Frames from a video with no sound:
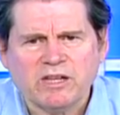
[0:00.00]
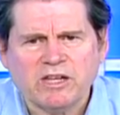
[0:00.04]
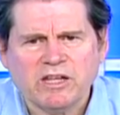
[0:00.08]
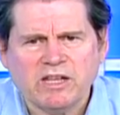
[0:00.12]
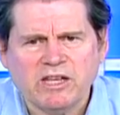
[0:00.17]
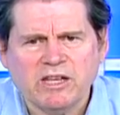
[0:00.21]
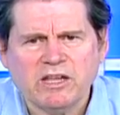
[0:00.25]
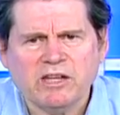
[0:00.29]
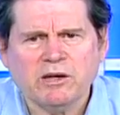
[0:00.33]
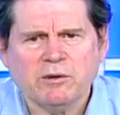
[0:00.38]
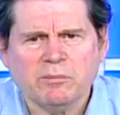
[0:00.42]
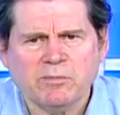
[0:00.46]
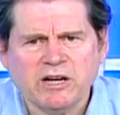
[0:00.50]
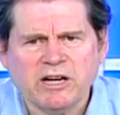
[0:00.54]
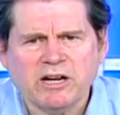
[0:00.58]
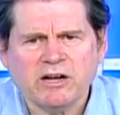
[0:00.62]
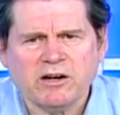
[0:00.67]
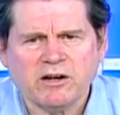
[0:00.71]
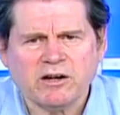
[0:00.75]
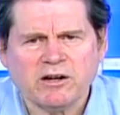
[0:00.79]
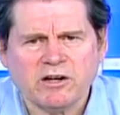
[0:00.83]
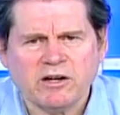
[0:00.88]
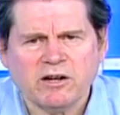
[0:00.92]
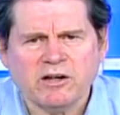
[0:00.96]
in
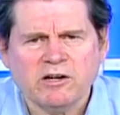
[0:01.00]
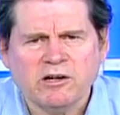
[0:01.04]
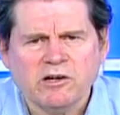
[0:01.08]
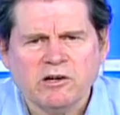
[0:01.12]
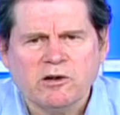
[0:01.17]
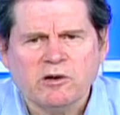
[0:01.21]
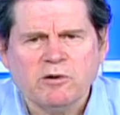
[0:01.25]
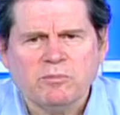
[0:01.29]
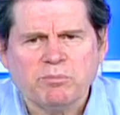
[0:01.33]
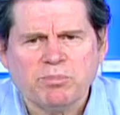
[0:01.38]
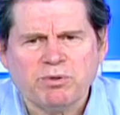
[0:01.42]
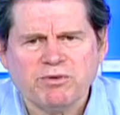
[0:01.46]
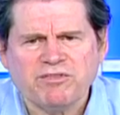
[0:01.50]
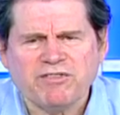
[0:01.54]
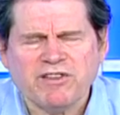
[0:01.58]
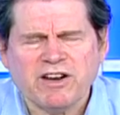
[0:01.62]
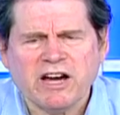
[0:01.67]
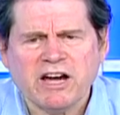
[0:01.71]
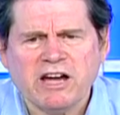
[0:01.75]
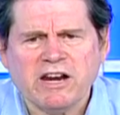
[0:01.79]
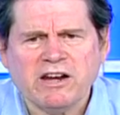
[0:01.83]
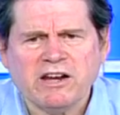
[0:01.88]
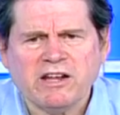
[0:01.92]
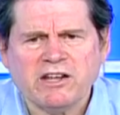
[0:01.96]
America
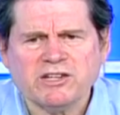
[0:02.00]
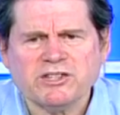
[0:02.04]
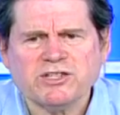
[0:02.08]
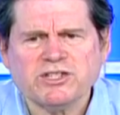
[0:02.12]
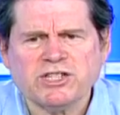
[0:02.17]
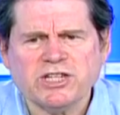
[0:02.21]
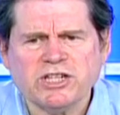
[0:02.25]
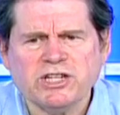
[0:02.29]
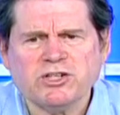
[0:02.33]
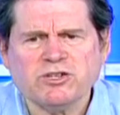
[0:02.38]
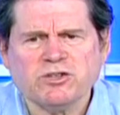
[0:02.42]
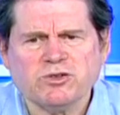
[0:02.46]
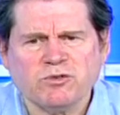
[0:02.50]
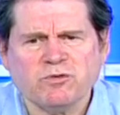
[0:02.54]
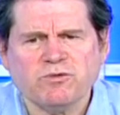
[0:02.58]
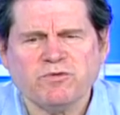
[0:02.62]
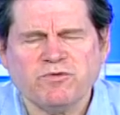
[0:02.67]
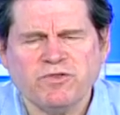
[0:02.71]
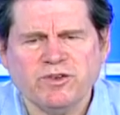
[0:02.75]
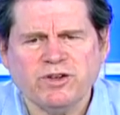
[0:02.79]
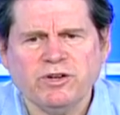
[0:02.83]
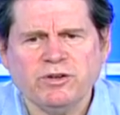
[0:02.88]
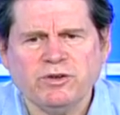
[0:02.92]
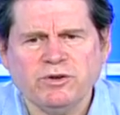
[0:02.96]
providing essential
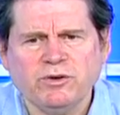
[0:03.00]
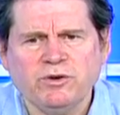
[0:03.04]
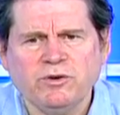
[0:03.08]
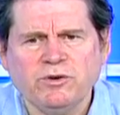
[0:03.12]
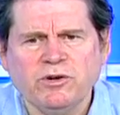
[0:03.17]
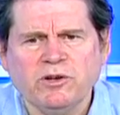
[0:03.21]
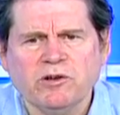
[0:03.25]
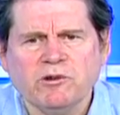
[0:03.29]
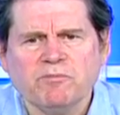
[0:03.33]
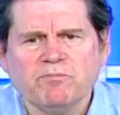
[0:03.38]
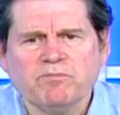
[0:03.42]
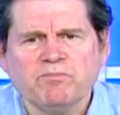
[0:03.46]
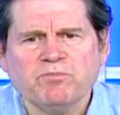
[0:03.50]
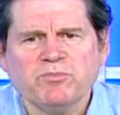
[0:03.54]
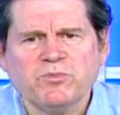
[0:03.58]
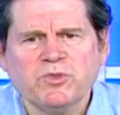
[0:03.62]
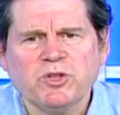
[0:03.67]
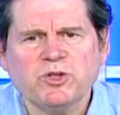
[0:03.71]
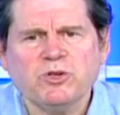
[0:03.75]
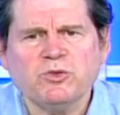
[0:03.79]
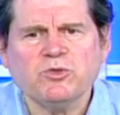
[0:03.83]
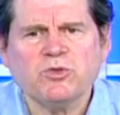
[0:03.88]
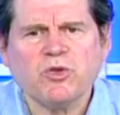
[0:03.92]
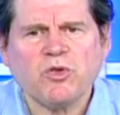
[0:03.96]
food
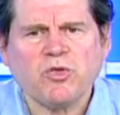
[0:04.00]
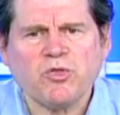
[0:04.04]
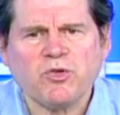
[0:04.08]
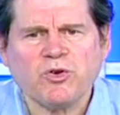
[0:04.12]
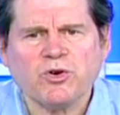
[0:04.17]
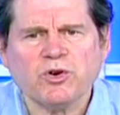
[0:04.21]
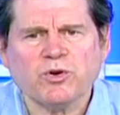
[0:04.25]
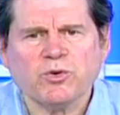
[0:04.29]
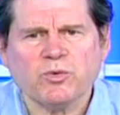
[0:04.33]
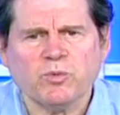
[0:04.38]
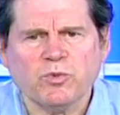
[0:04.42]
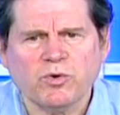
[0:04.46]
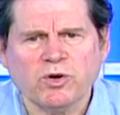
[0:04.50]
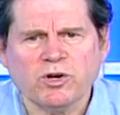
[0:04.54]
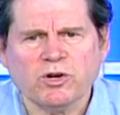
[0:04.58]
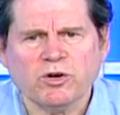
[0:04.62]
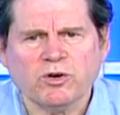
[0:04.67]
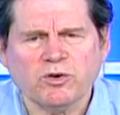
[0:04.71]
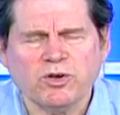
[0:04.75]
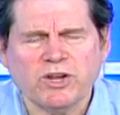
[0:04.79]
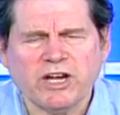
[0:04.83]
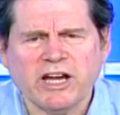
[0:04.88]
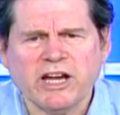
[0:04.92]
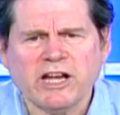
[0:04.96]
to the third
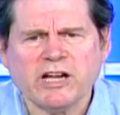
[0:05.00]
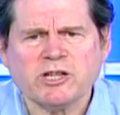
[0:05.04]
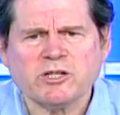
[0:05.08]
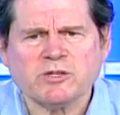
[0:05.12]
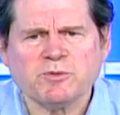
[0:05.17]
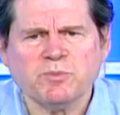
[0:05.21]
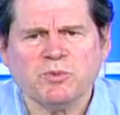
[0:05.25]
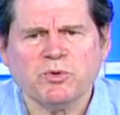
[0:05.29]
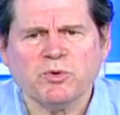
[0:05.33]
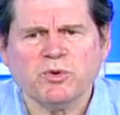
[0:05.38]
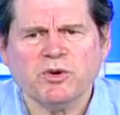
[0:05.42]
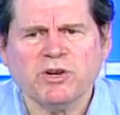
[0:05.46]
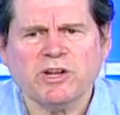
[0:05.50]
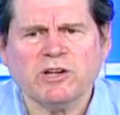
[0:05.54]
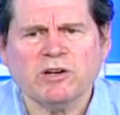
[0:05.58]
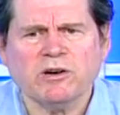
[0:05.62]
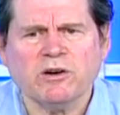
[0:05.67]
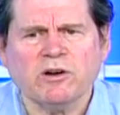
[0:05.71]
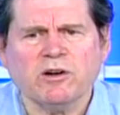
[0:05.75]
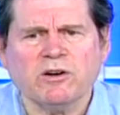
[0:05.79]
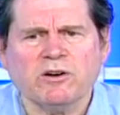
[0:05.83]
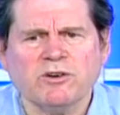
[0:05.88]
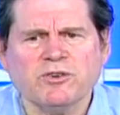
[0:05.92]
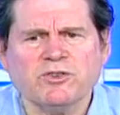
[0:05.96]
world, exporting
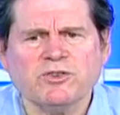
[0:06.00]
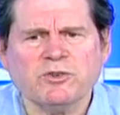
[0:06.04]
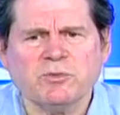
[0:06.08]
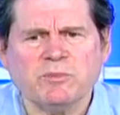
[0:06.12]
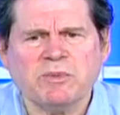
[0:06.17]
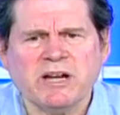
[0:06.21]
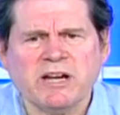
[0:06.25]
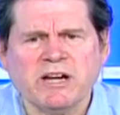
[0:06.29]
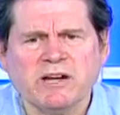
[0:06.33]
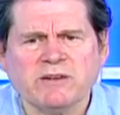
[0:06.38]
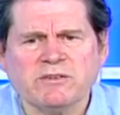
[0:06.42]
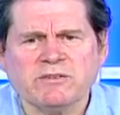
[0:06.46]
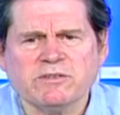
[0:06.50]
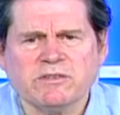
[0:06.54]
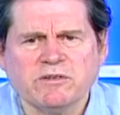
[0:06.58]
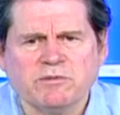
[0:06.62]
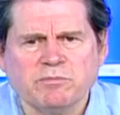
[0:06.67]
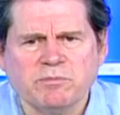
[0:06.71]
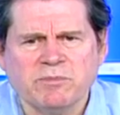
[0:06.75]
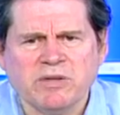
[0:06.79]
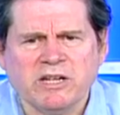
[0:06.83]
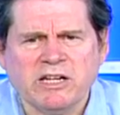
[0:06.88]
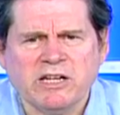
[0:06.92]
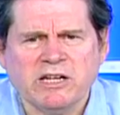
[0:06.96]
large amounts of
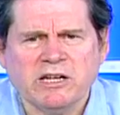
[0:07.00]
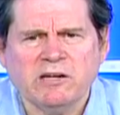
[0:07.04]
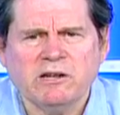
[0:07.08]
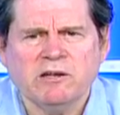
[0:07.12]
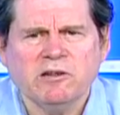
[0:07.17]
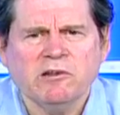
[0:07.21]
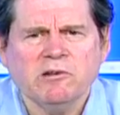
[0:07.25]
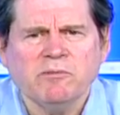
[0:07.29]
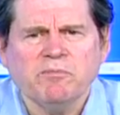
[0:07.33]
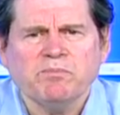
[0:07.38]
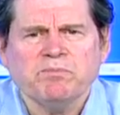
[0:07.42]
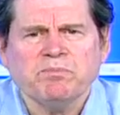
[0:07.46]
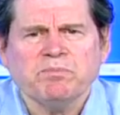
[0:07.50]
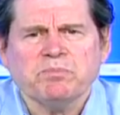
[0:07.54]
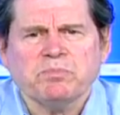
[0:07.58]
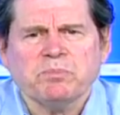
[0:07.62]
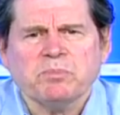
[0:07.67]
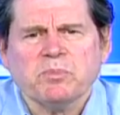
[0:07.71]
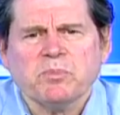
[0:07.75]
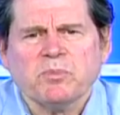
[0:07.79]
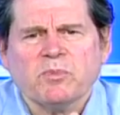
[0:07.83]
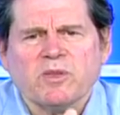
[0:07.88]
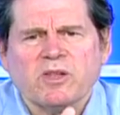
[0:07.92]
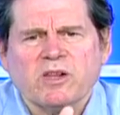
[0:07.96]
meat.
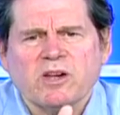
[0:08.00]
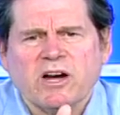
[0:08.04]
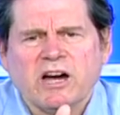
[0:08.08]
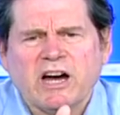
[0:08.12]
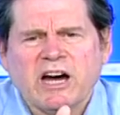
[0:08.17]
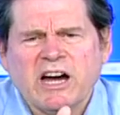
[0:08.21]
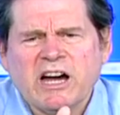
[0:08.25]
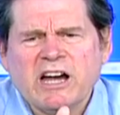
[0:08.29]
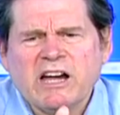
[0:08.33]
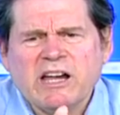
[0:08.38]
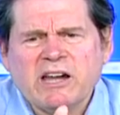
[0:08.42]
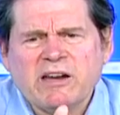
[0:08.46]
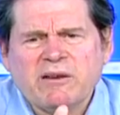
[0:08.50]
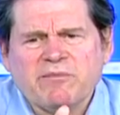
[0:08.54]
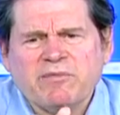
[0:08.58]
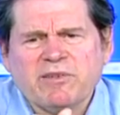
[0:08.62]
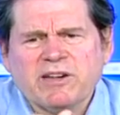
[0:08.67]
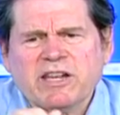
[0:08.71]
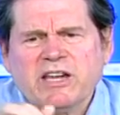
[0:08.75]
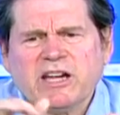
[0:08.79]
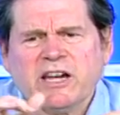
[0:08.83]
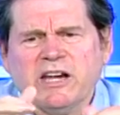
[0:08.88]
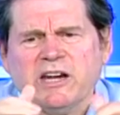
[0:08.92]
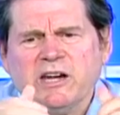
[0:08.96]
I
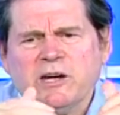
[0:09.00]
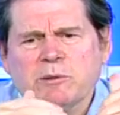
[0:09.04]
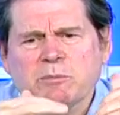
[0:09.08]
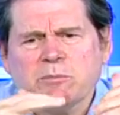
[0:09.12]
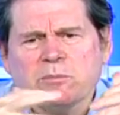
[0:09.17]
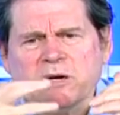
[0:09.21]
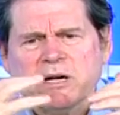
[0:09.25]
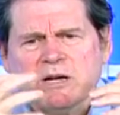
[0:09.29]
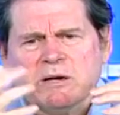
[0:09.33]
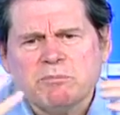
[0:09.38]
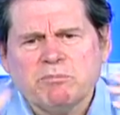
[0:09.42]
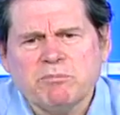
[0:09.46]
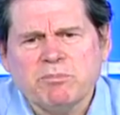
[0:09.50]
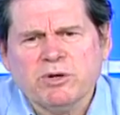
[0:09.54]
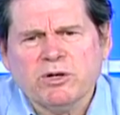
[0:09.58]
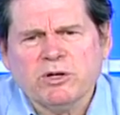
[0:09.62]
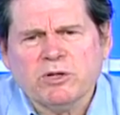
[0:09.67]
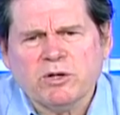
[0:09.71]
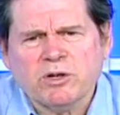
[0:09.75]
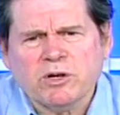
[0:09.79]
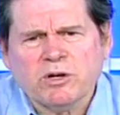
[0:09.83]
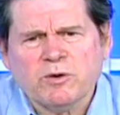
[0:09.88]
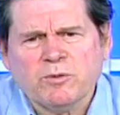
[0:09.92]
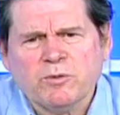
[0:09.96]
advocate in my
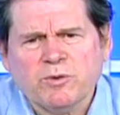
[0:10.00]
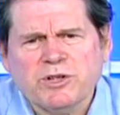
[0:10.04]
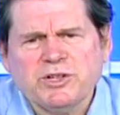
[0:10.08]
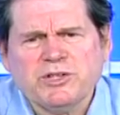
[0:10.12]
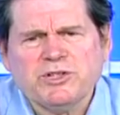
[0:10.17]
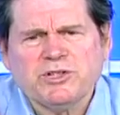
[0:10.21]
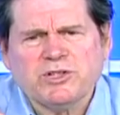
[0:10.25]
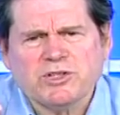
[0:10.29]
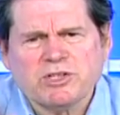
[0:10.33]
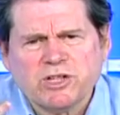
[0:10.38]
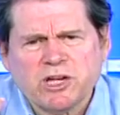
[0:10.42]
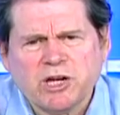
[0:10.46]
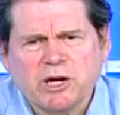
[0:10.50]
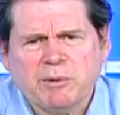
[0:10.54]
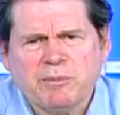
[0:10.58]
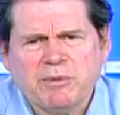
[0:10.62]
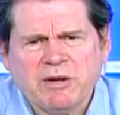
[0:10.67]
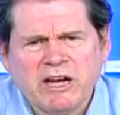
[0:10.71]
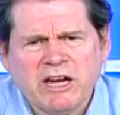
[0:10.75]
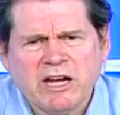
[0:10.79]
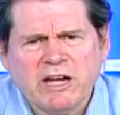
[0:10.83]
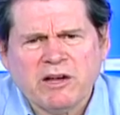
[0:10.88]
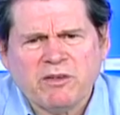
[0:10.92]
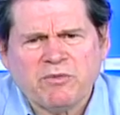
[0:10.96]
book, which is coming
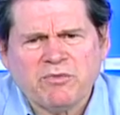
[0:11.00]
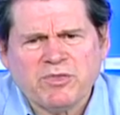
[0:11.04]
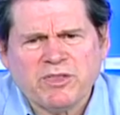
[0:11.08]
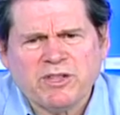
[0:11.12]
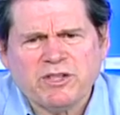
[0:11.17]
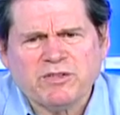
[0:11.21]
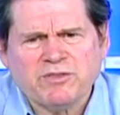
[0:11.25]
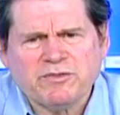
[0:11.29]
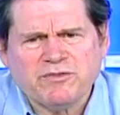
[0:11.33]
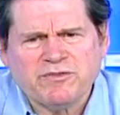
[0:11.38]
out this